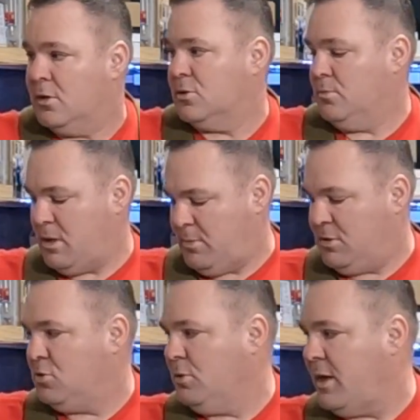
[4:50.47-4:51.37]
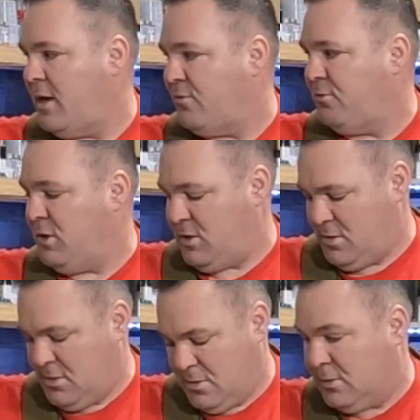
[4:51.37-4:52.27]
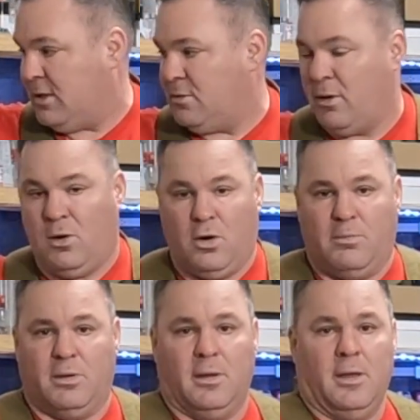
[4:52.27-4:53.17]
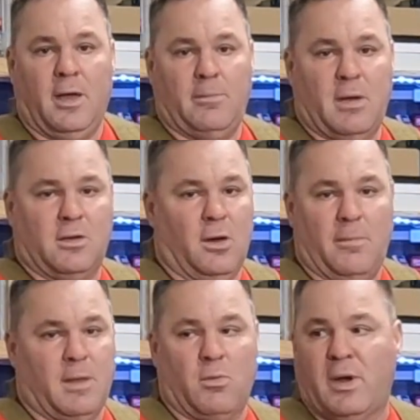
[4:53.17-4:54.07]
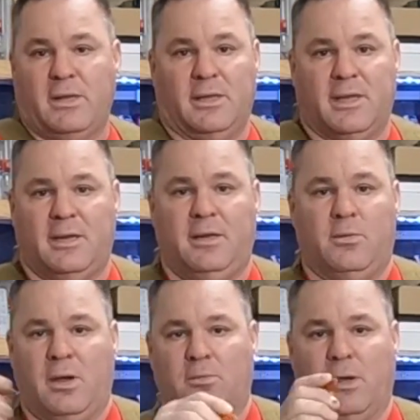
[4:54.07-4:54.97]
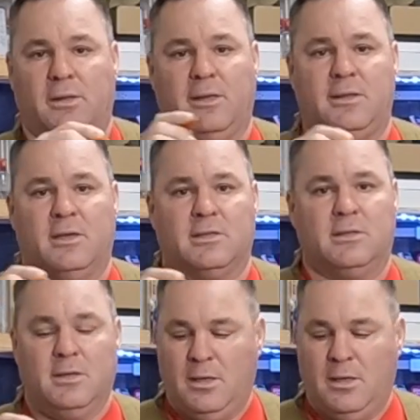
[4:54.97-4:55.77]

So maybe 2.5 feet length of my arm, but I'm not writing like that anyway. I'm writing like this.